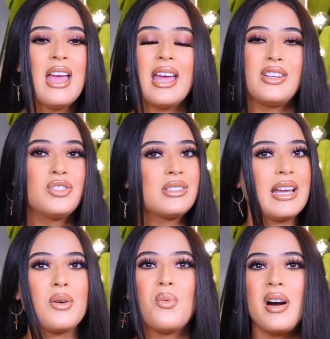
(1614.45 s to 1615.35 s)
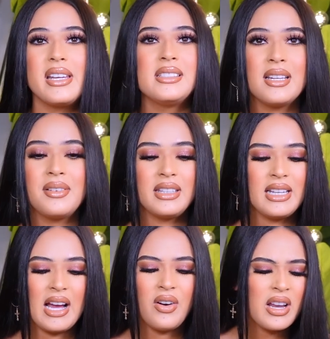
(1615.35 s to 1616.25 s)
It just like widens everything
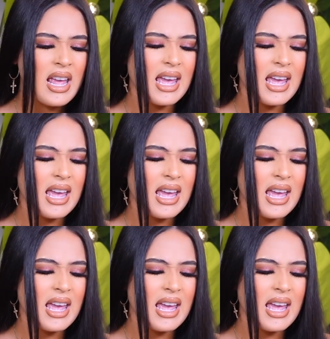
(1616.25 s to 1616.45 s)
out.